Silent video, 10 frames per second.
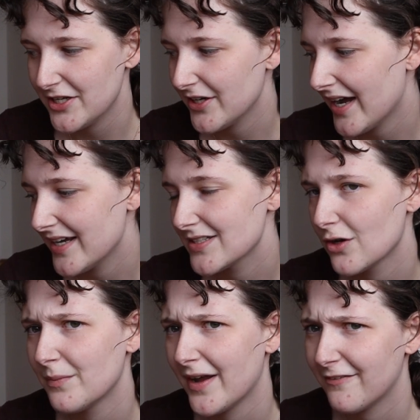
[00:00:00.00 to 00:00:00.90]
you guys
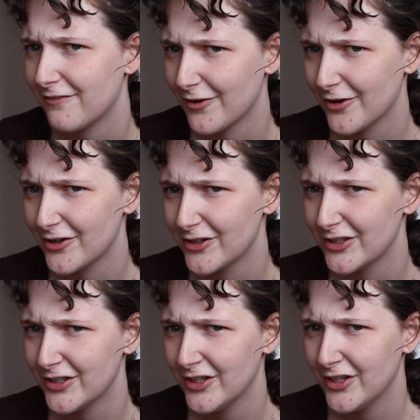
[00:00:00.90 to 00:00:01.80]
on my phone